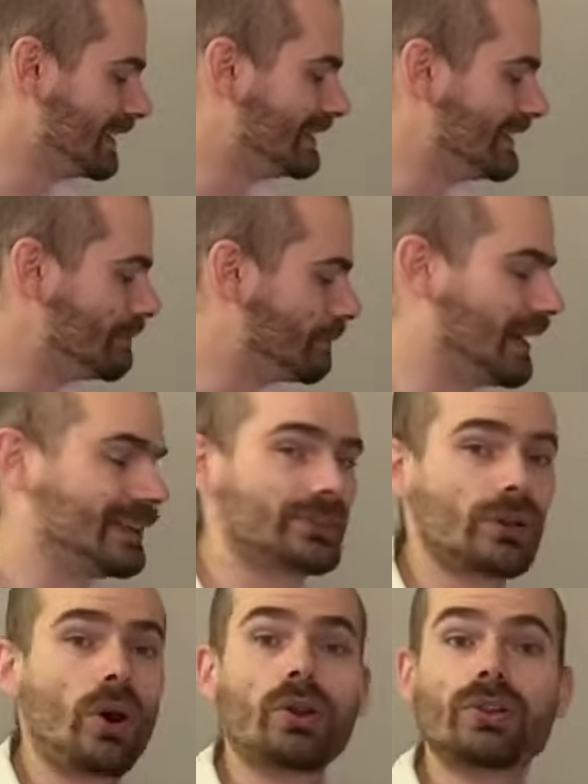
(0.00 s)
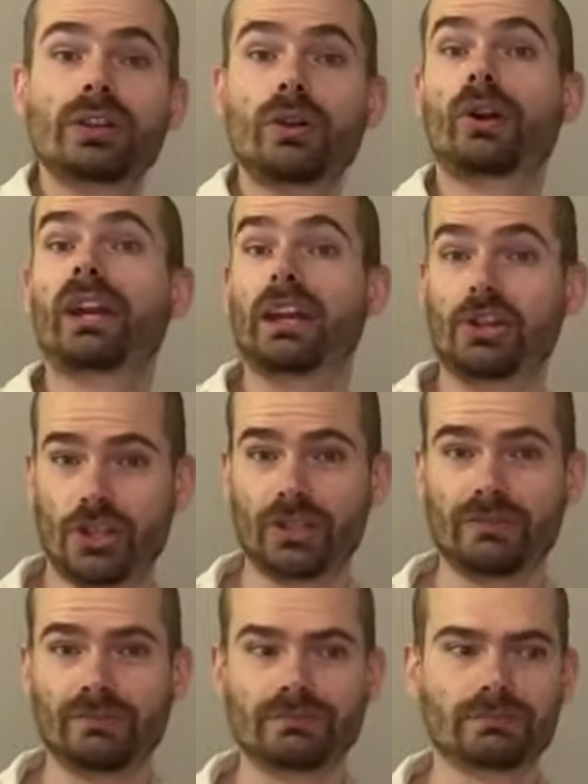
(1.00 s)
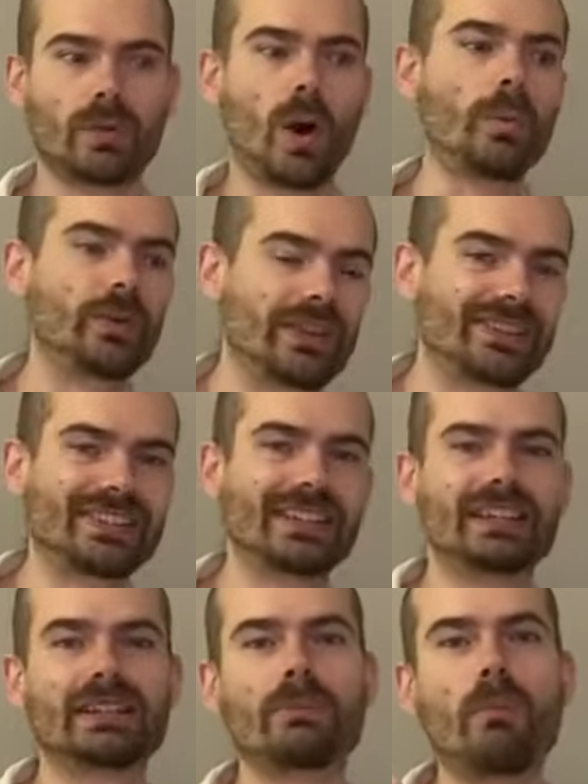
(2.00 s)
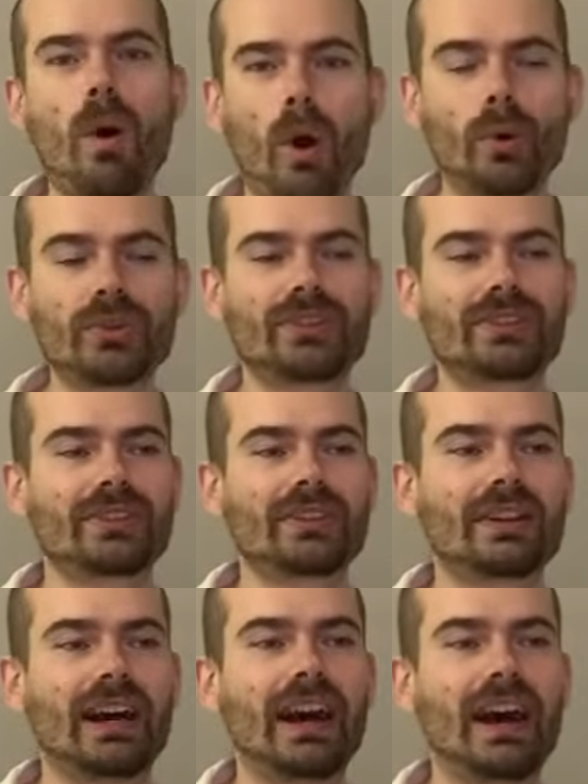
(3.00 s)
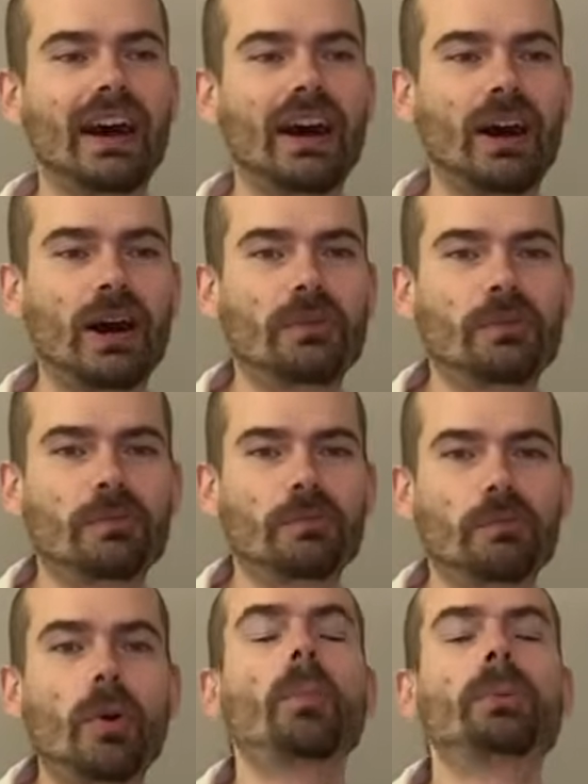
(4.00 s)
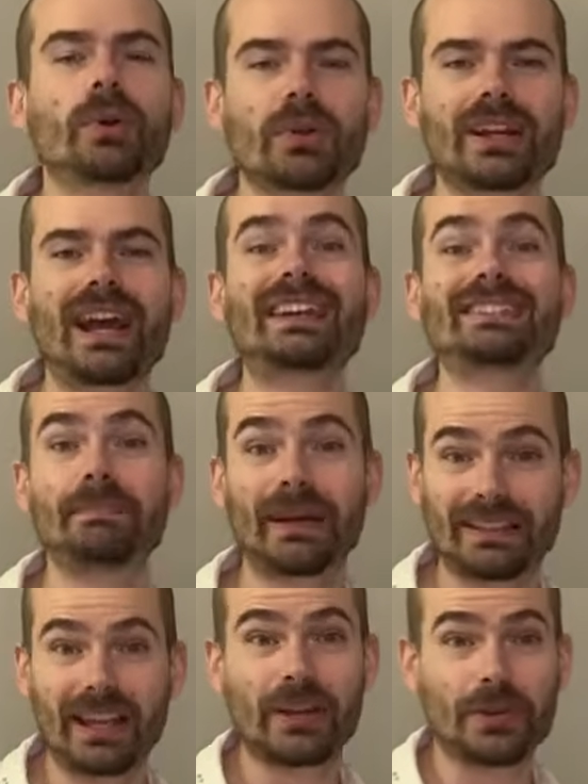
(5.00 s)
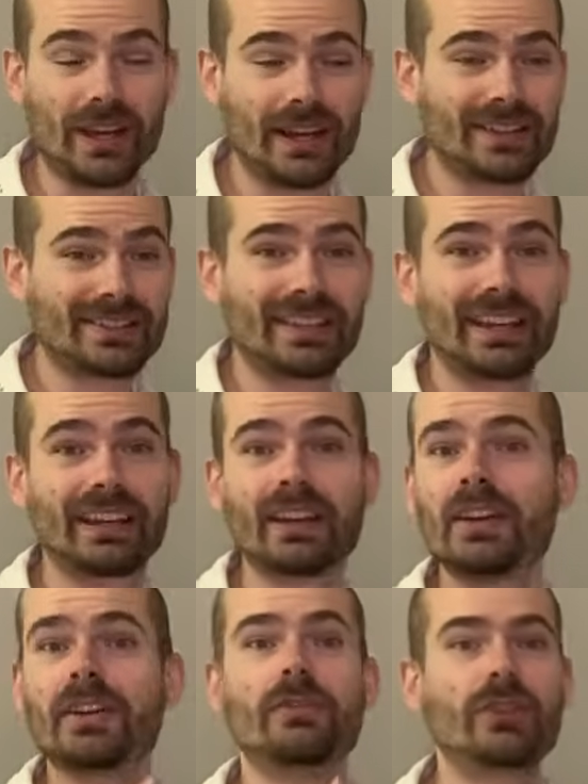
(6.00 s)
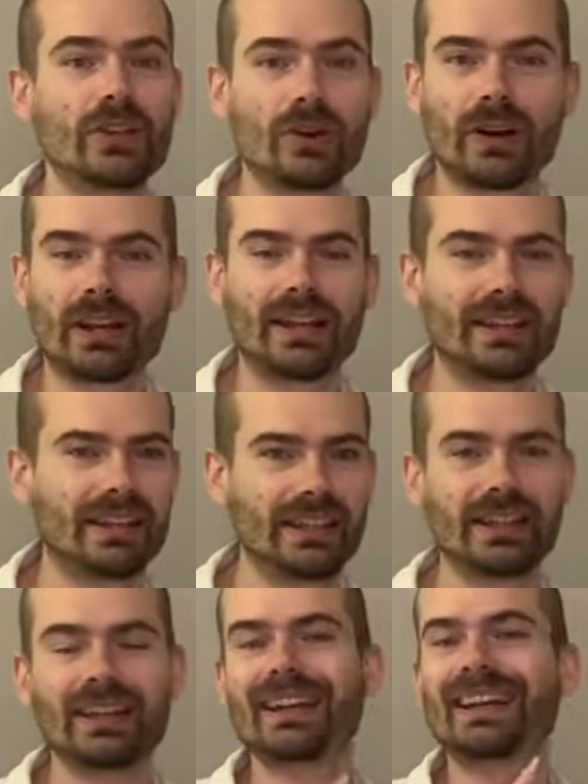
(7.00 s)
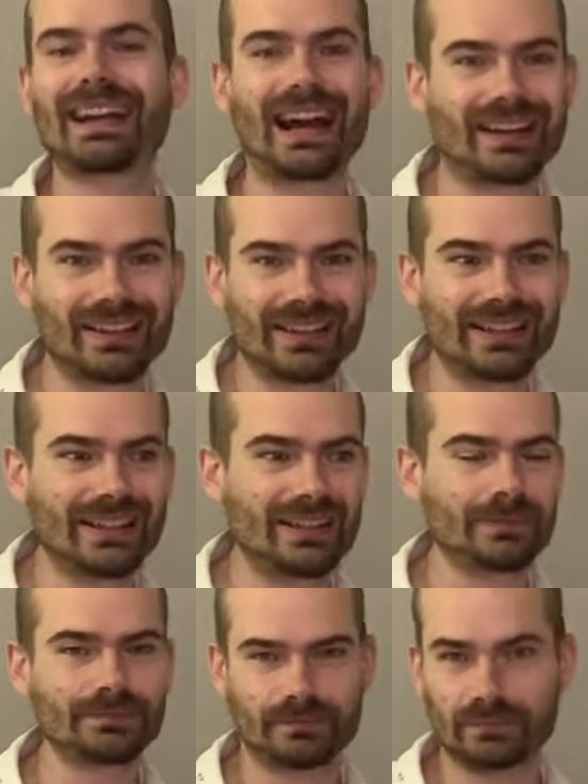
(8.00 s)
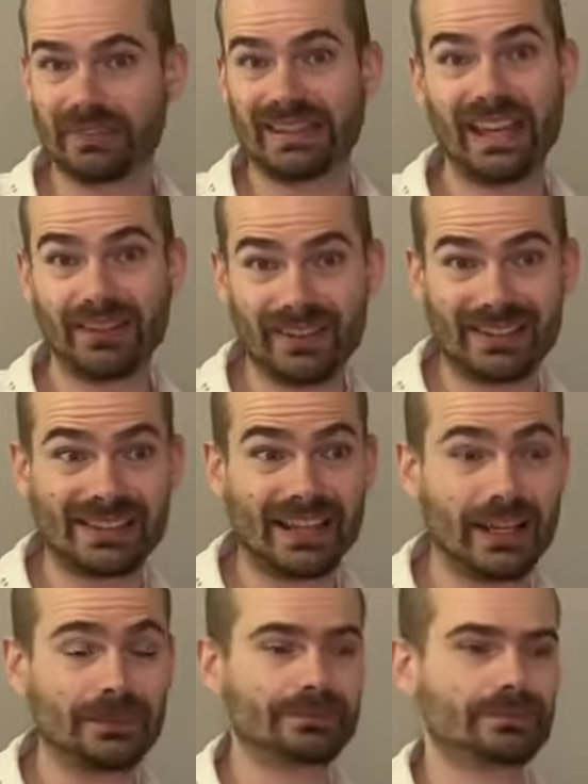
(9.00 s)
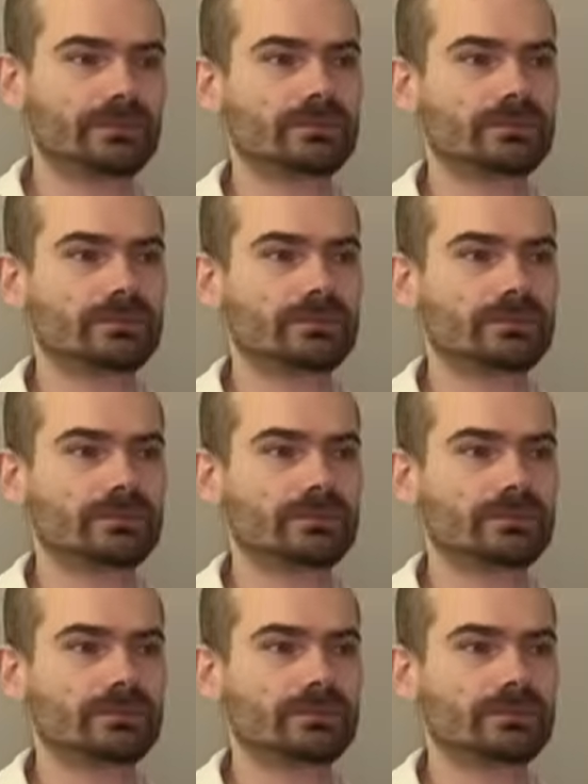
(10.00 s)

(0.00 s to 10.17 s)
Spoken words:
depends on the location. Obviously, in the most popular expat areas like Vinohrady, Karlín, Davice,